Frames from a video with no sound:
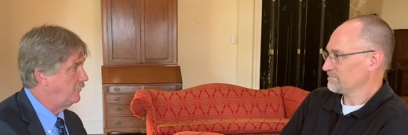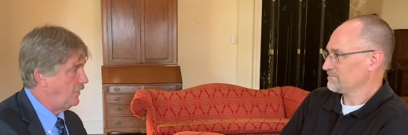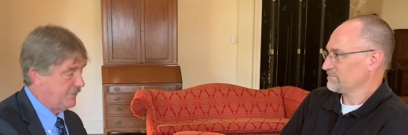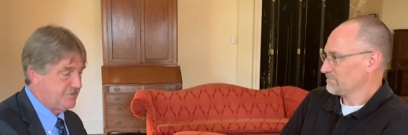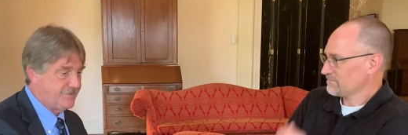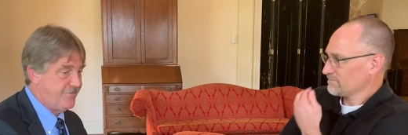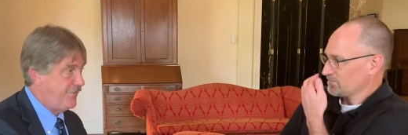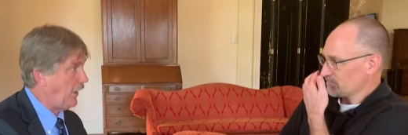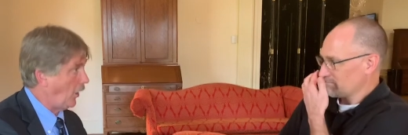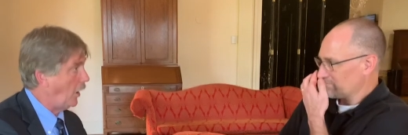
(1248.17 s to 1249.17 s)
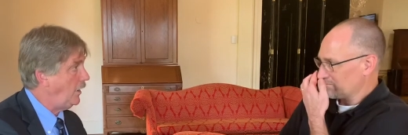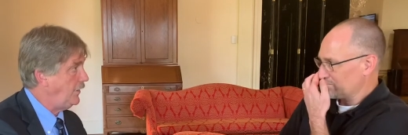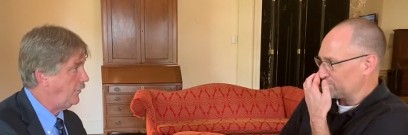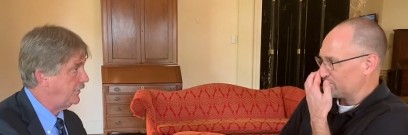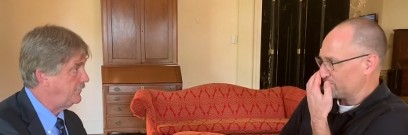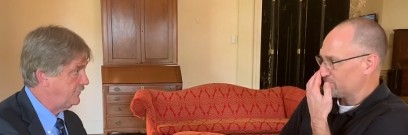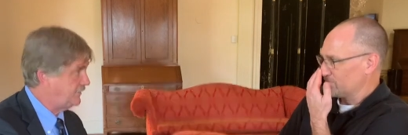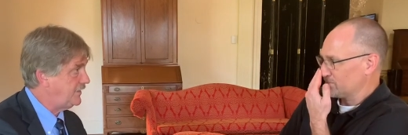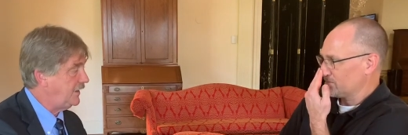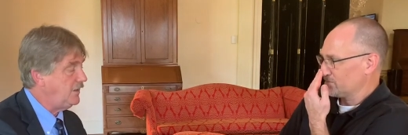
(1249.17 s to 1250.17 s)
Speaker 1: it's there, you can
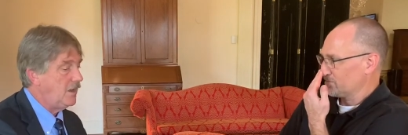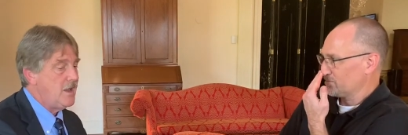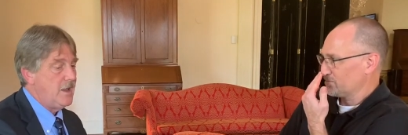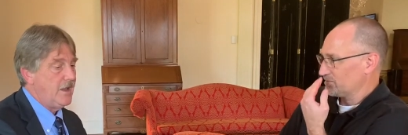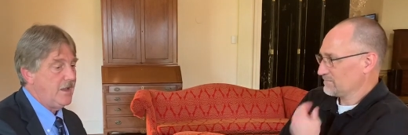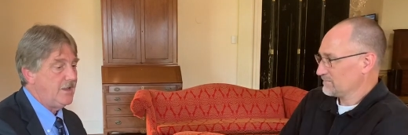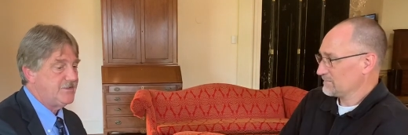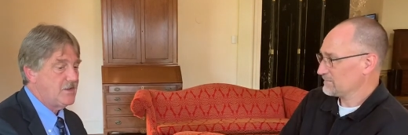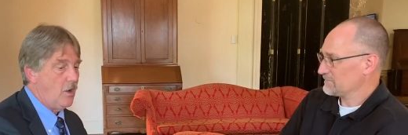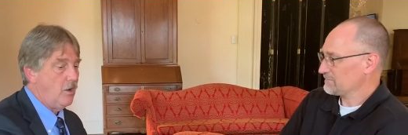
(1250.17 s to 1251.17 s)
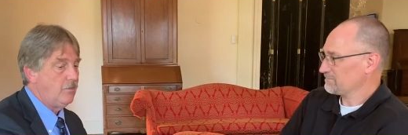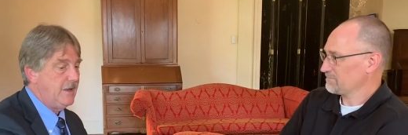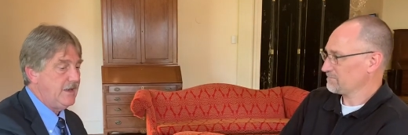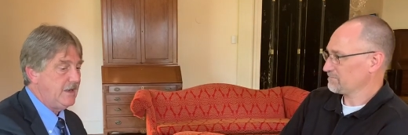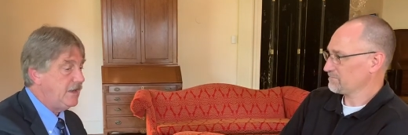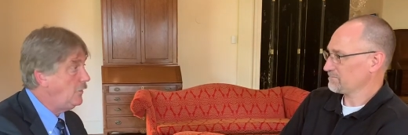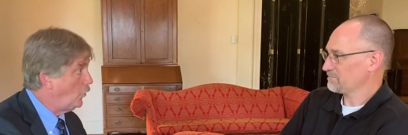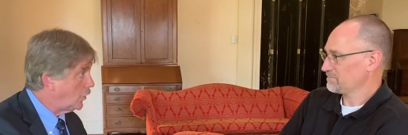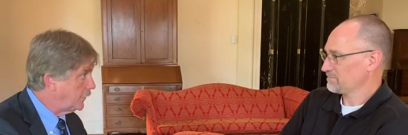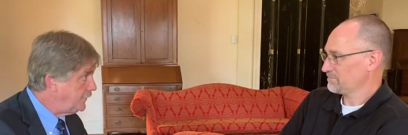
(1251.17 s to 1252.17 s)
see it, it's already in
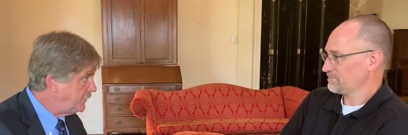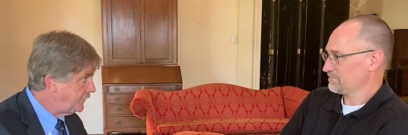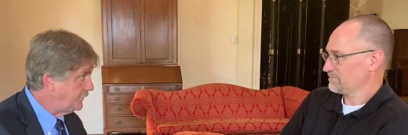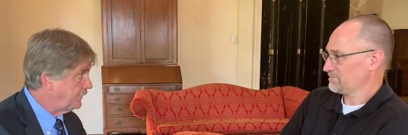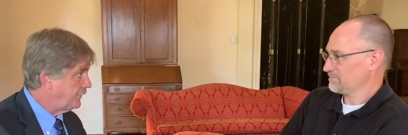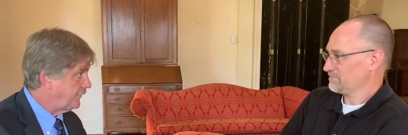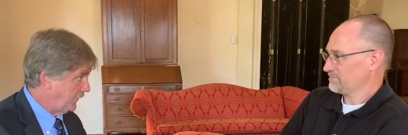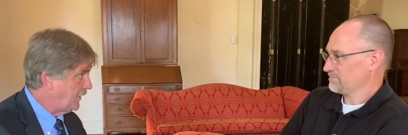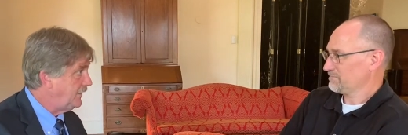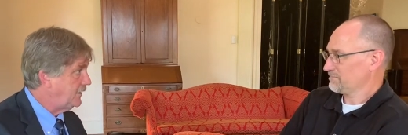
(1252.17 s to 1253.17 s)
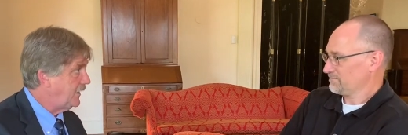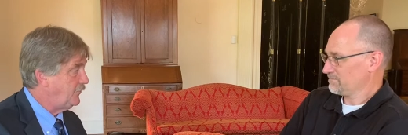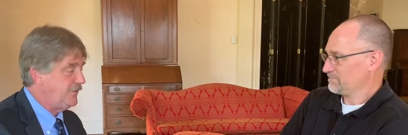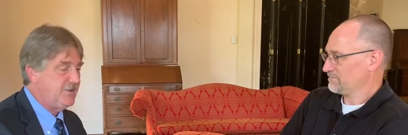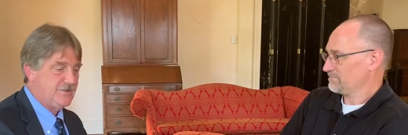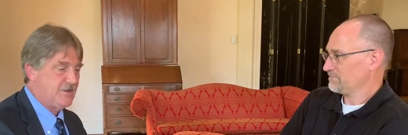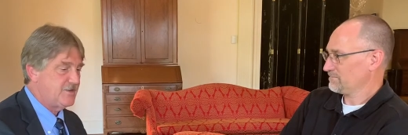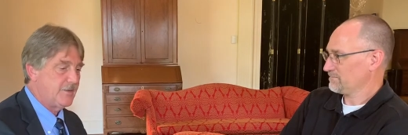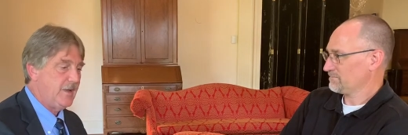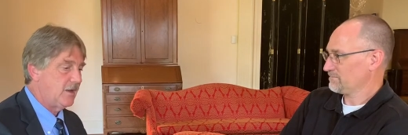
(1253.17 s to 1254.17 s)
words, right? And we mm-hmm. just
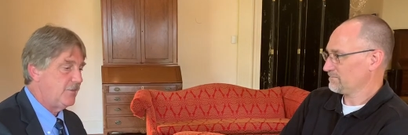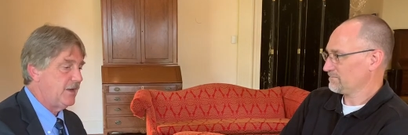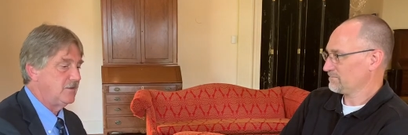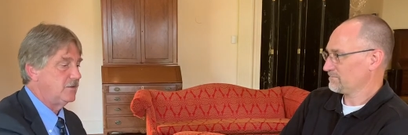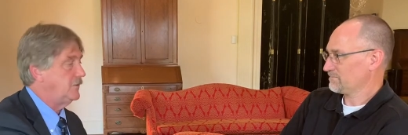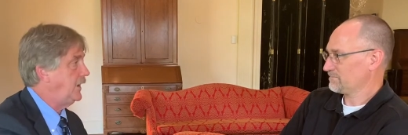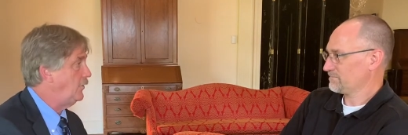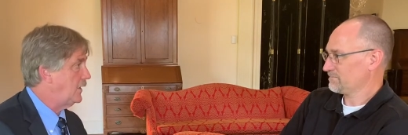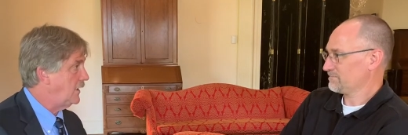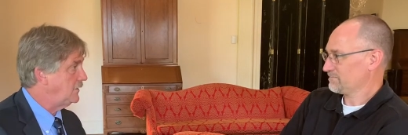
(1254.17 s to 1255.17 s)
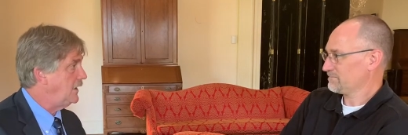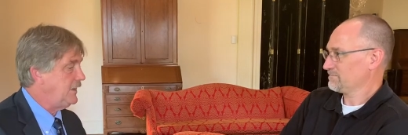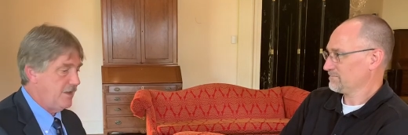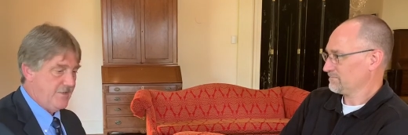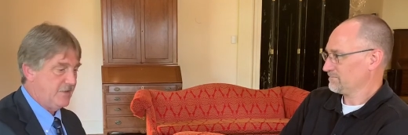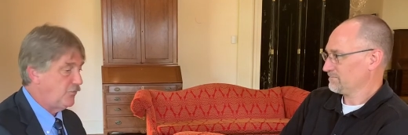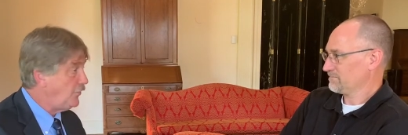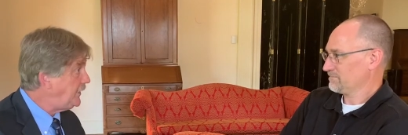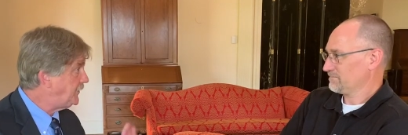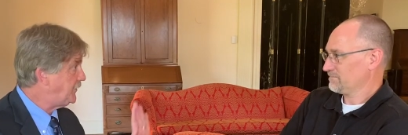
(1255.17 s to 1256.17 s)
teach them how to make a little keyword outline and then
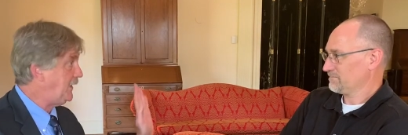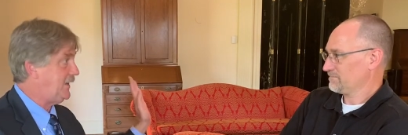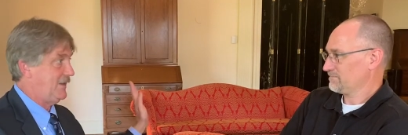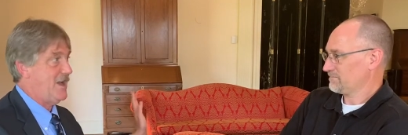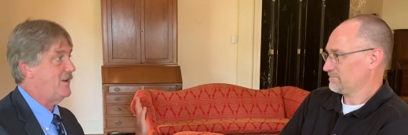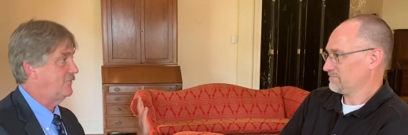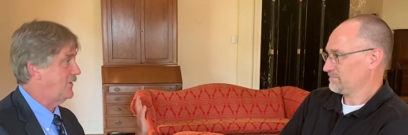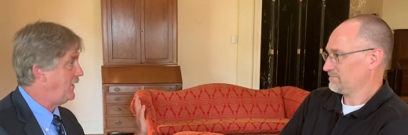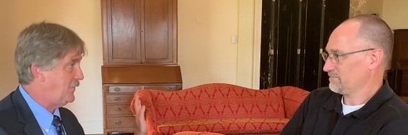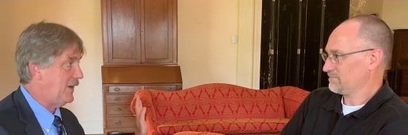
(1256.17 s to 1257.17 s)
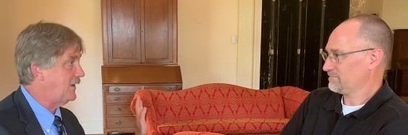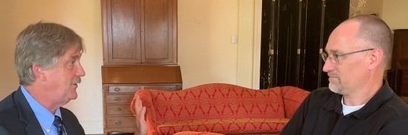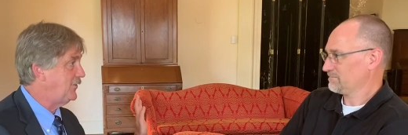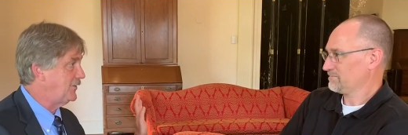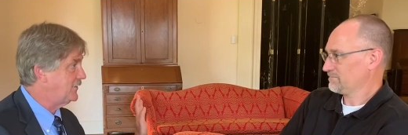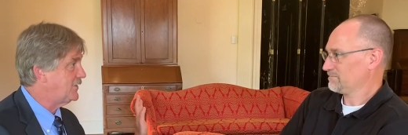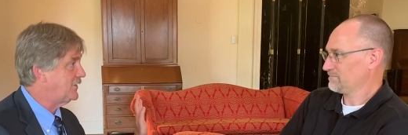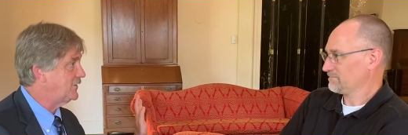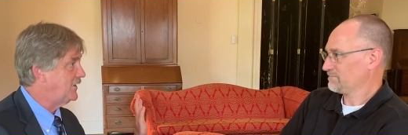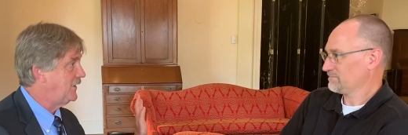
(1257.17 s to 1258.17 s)
re-speak that right back into
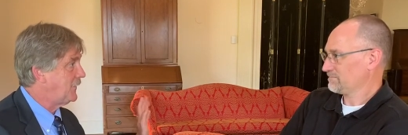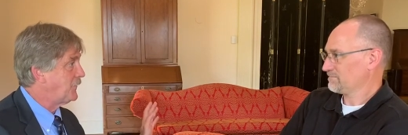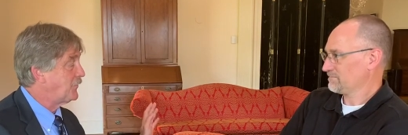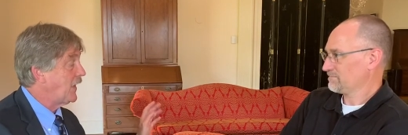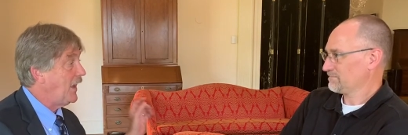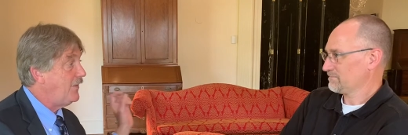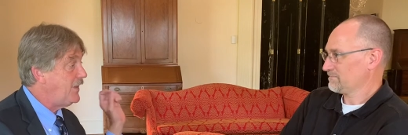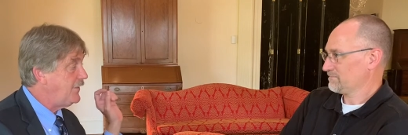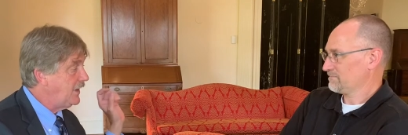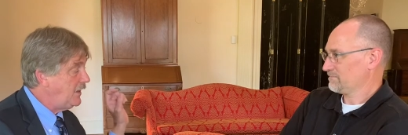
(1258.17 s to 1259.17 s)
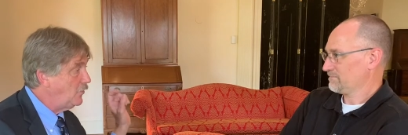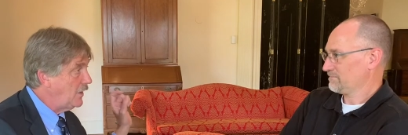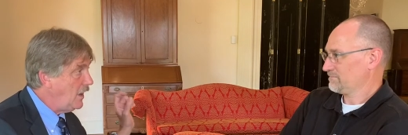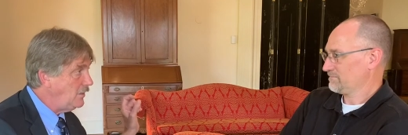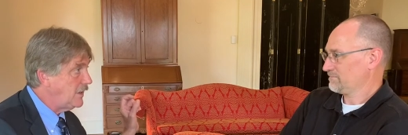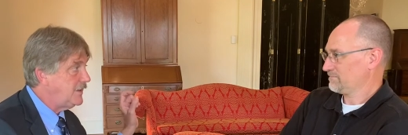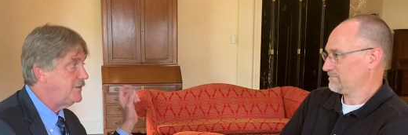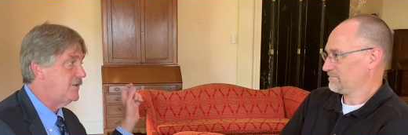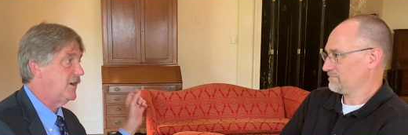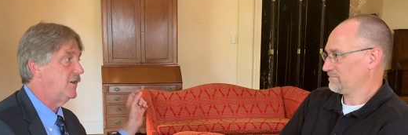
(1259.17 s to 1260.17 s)
existence. And then the keyword outline
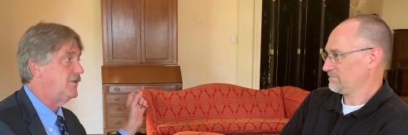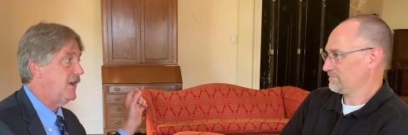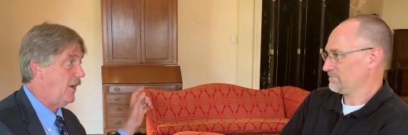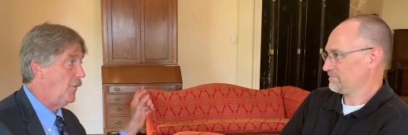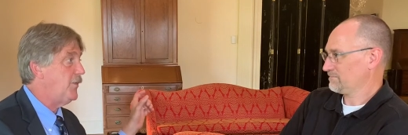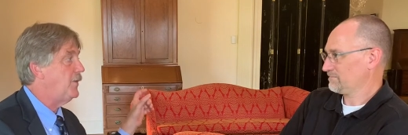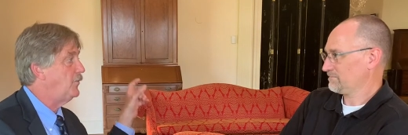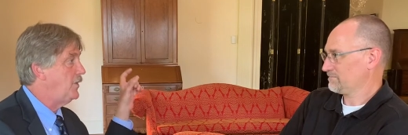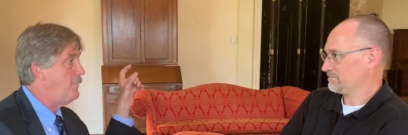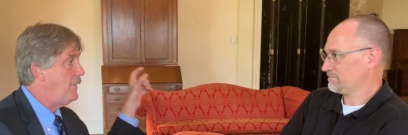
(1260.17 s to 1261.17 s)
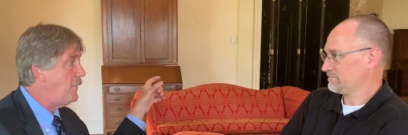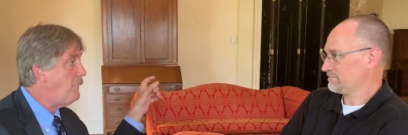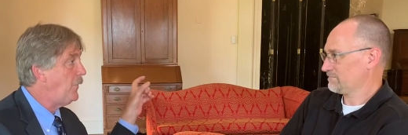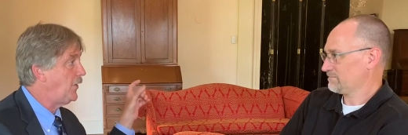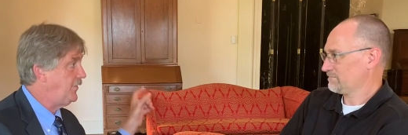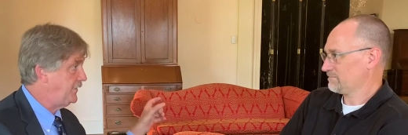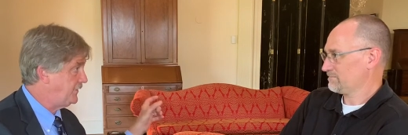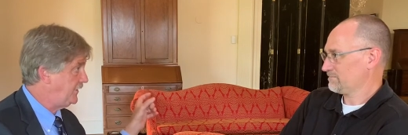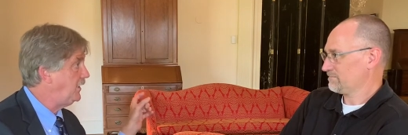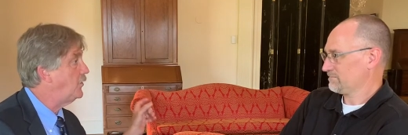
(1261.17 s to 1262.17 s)
is there to help them remember the
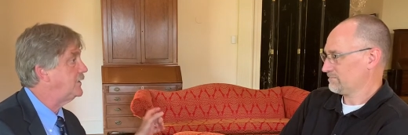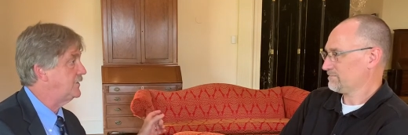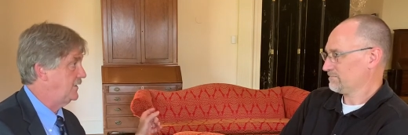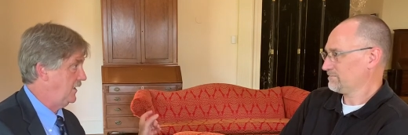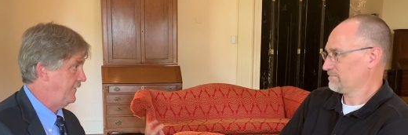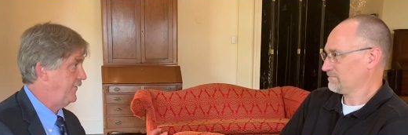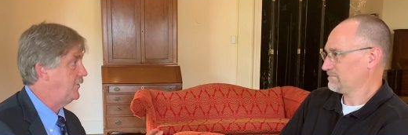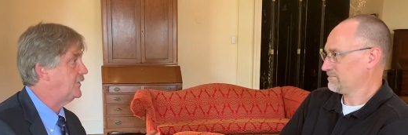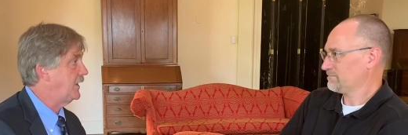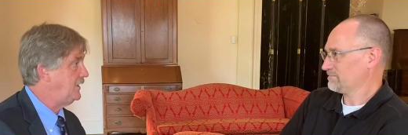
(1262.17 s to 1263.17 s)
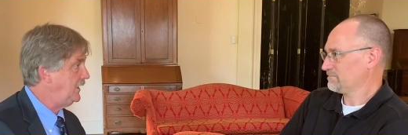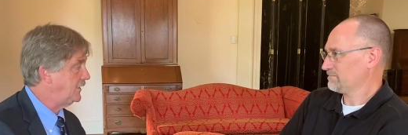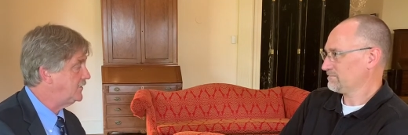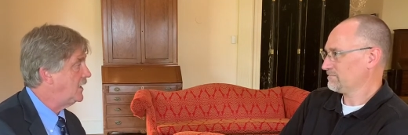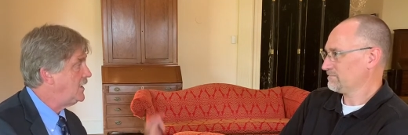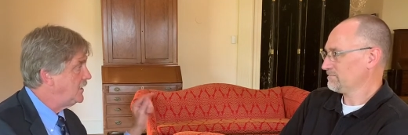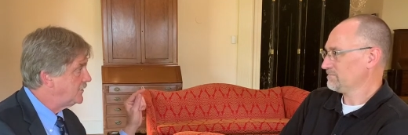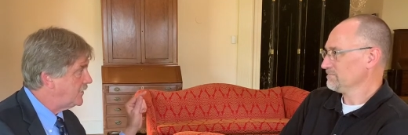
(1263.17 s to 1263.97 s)
sequencing of those ideas so